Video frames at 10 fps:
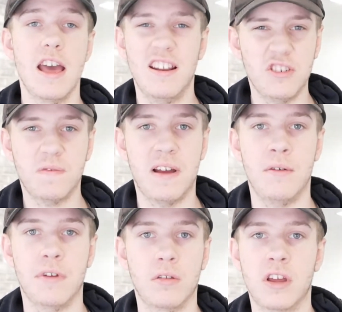and I just
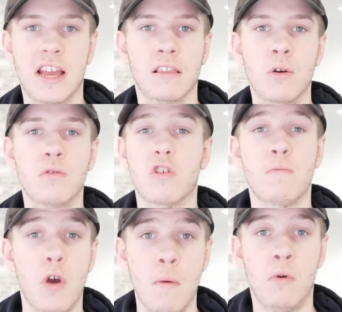found out that I had loads of
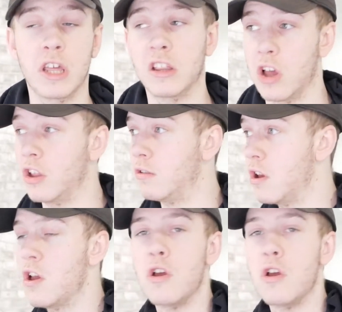spare money that had